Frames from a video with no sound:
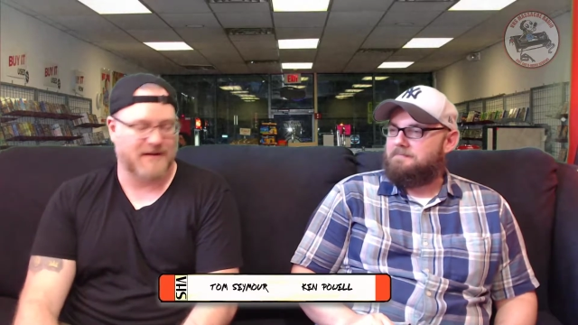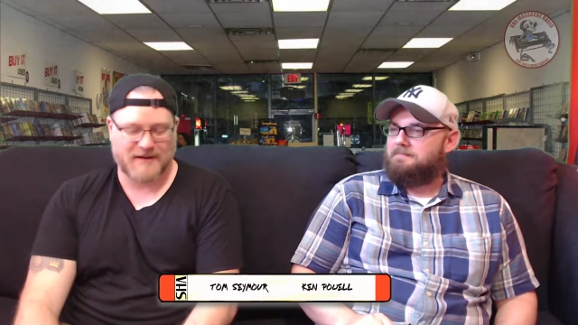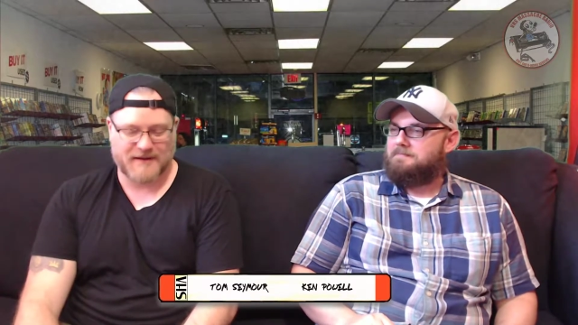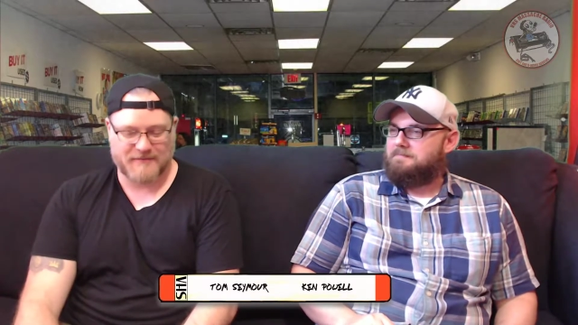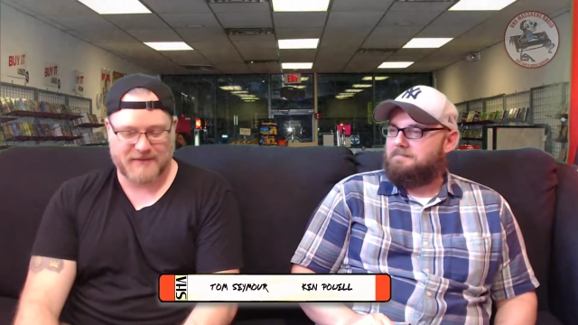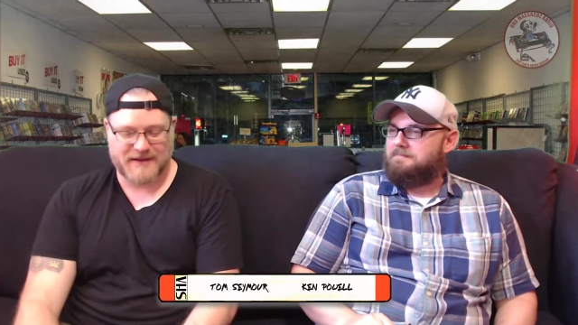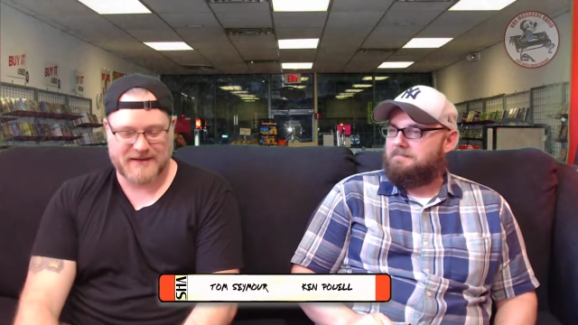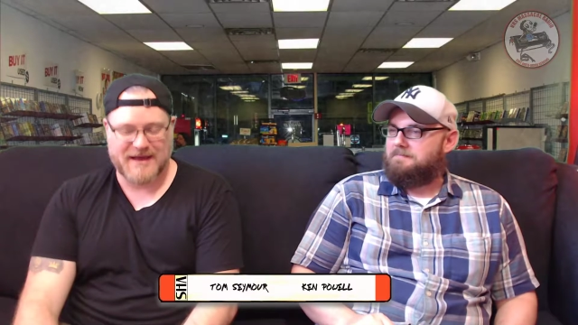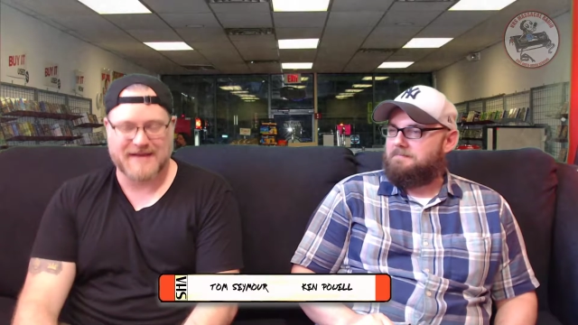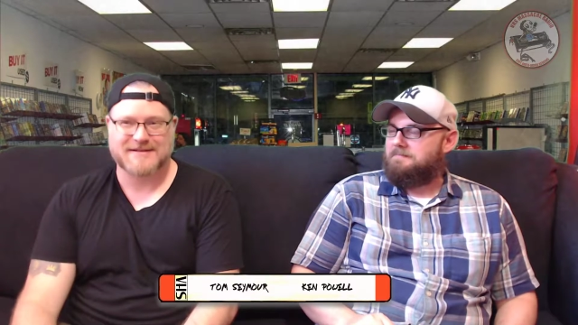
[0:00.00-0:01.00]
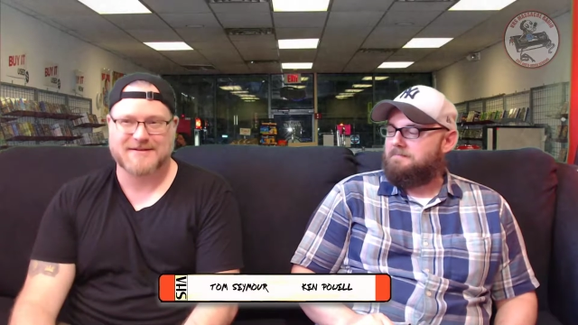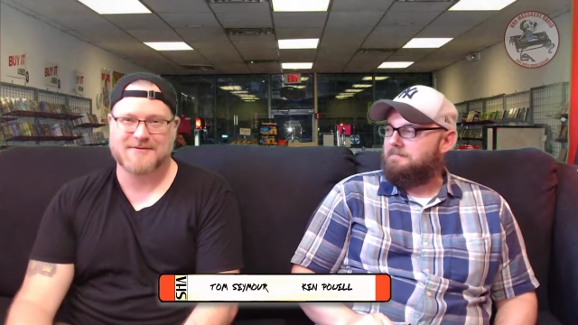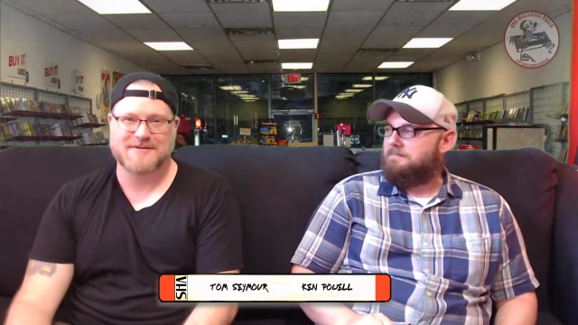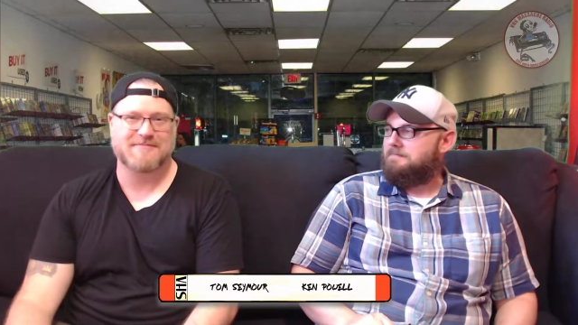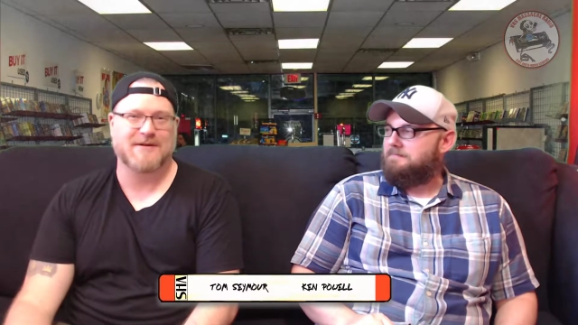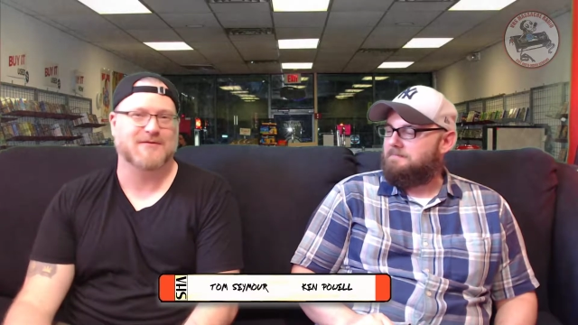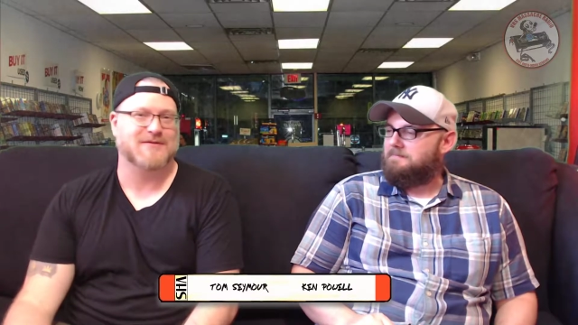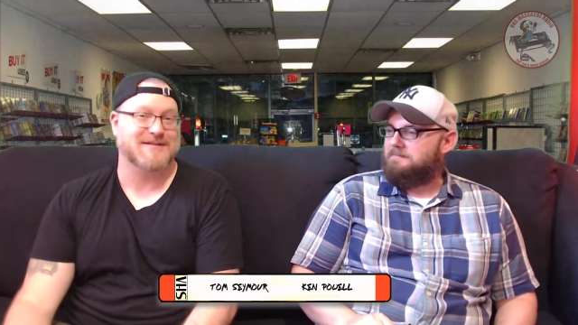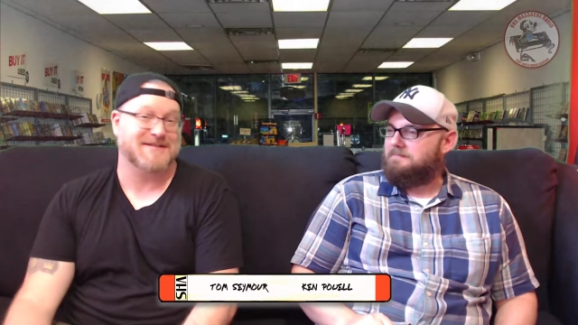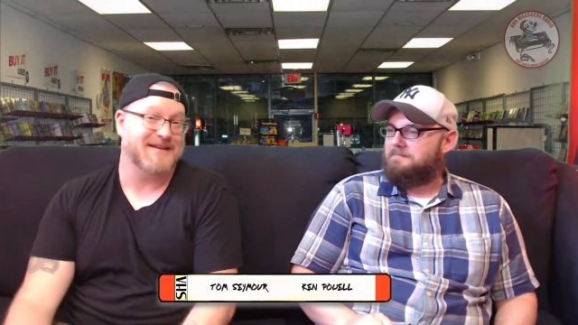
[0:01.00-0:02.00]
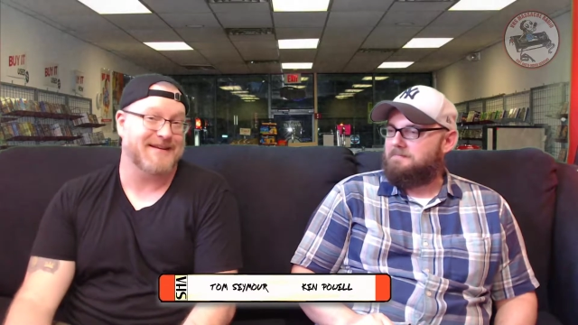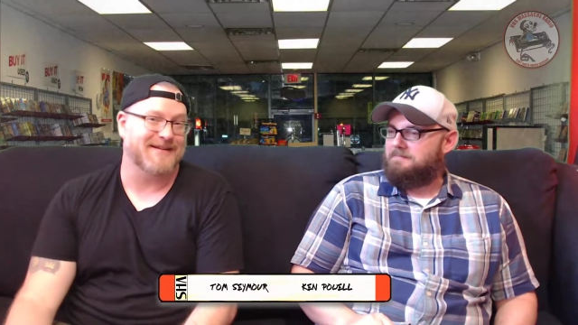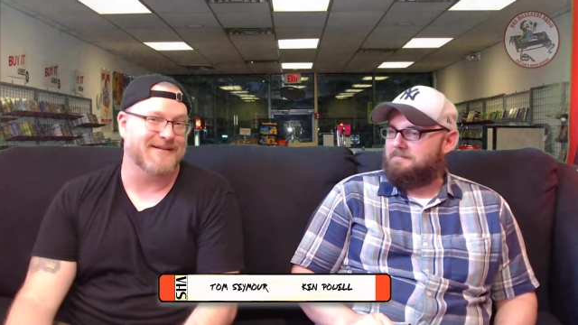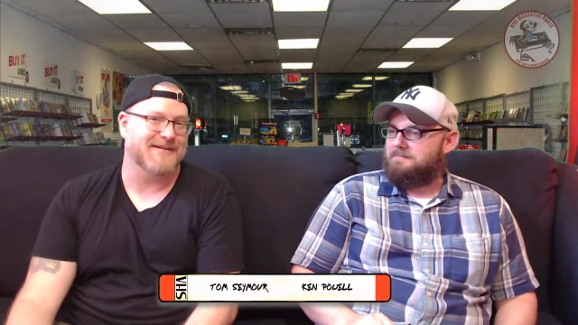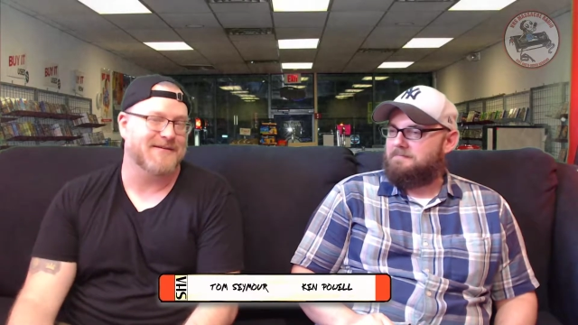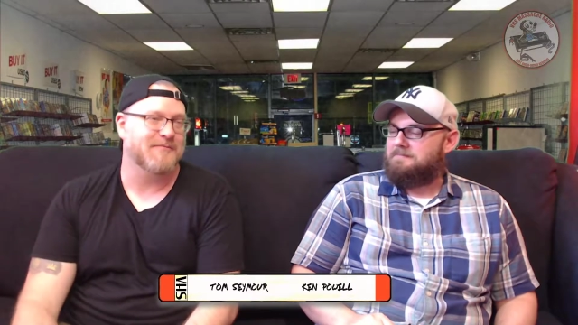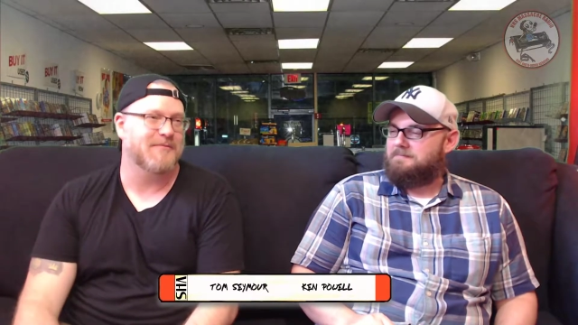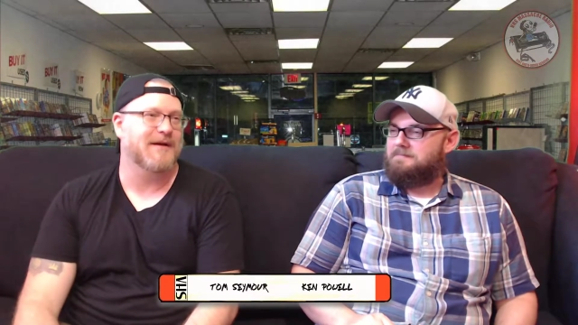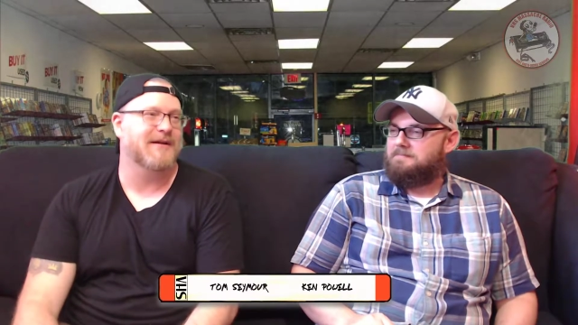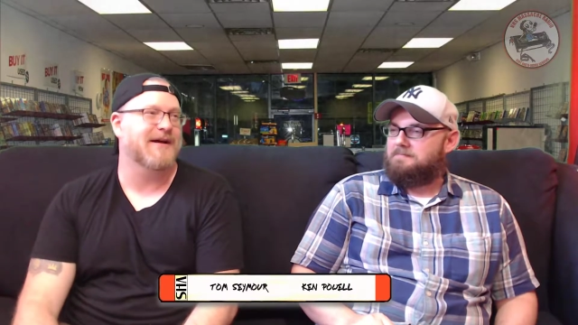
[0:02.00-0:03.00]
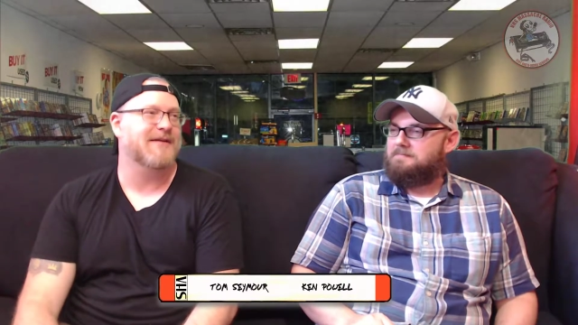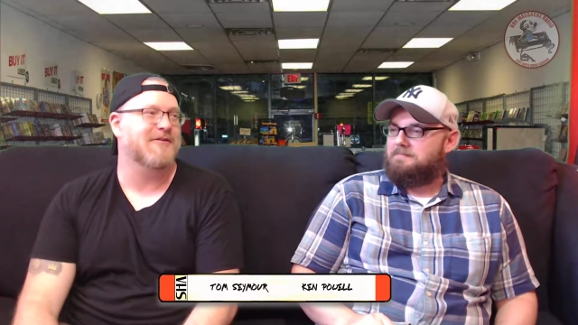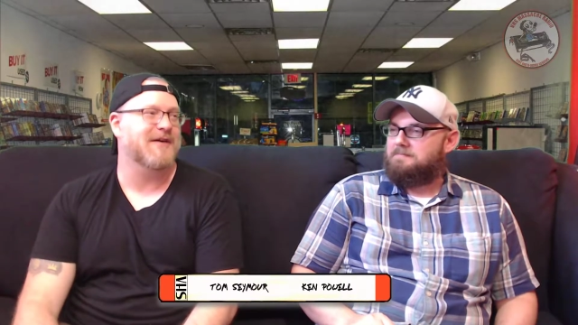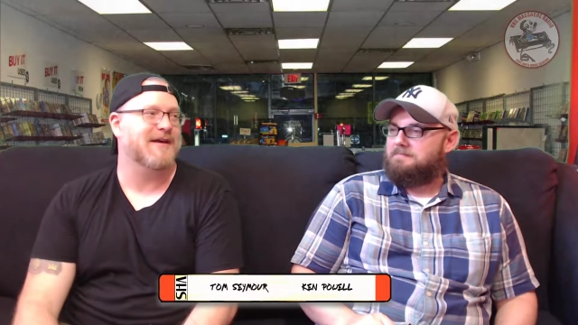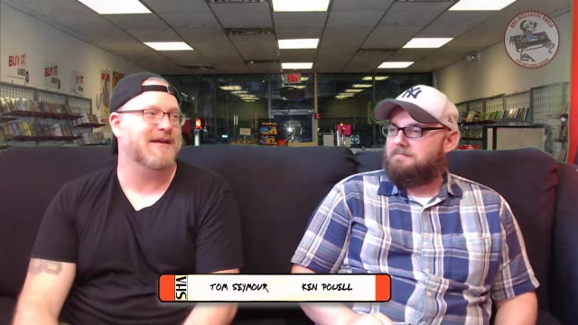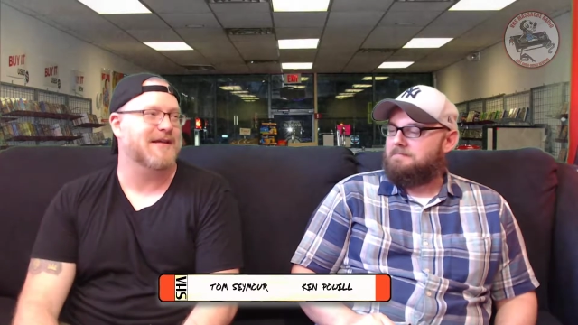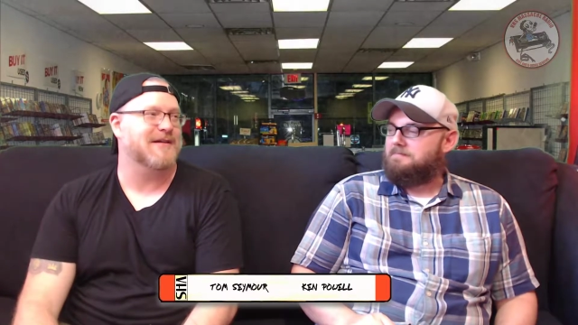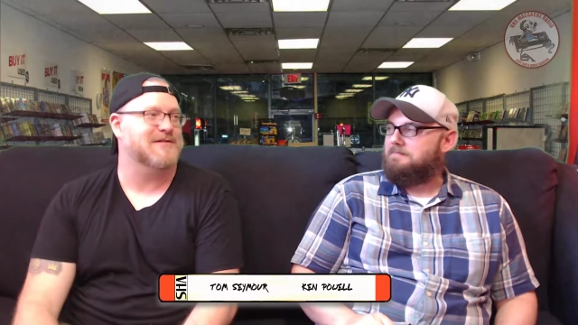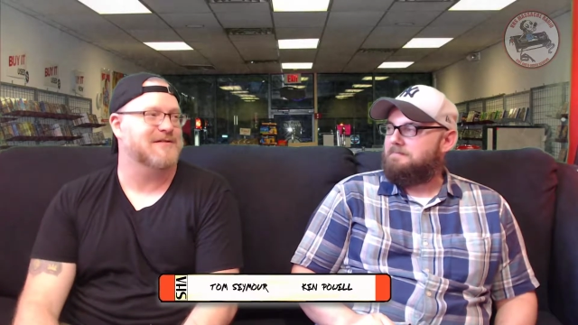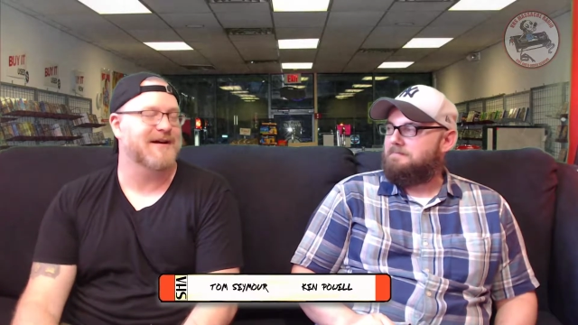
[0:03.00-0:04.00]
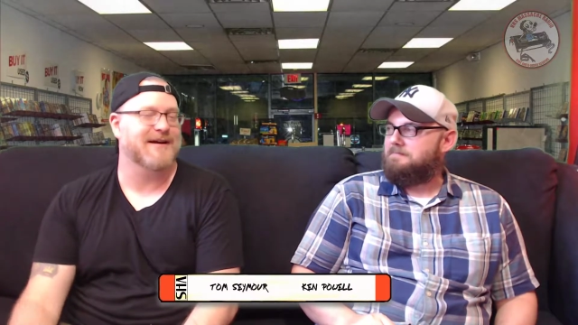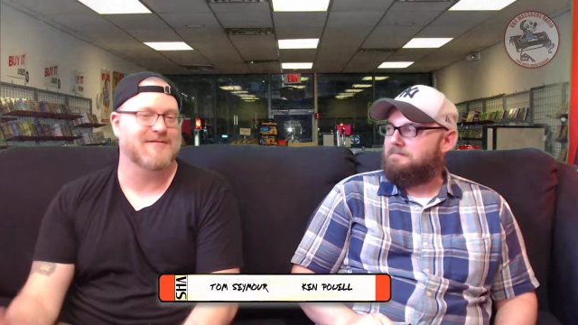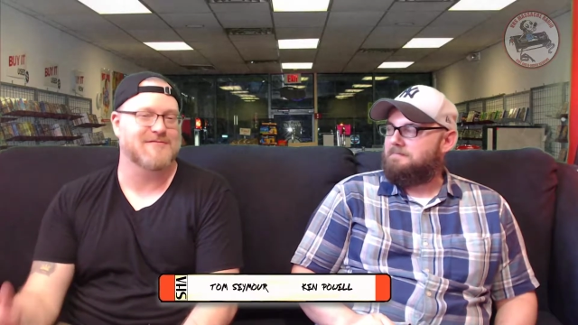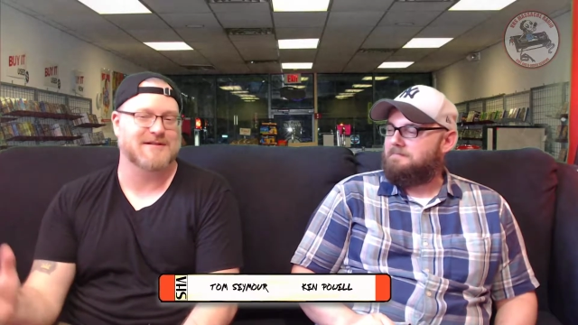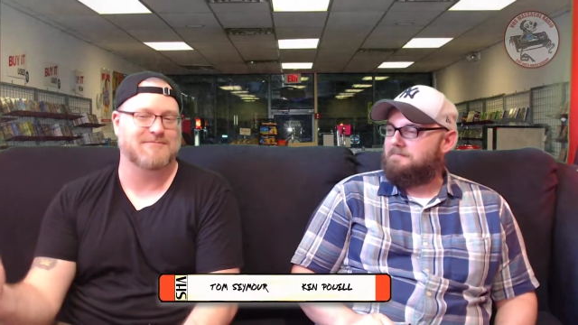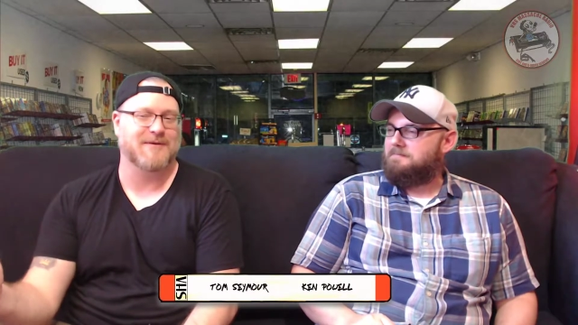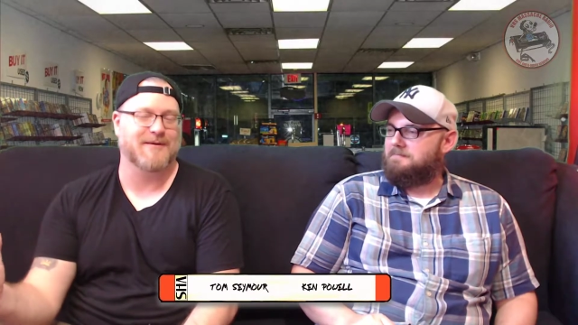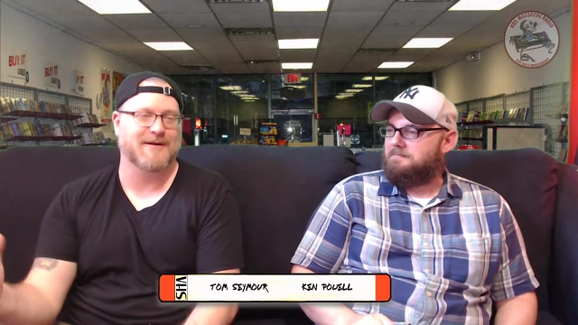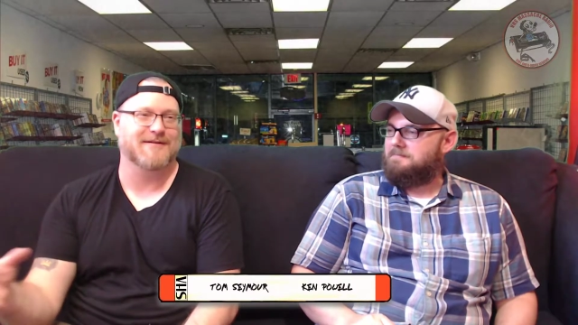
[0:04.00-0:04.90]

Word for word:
Speaker 1: Um, yes, there is a melt scene, but I think it's not in the spirit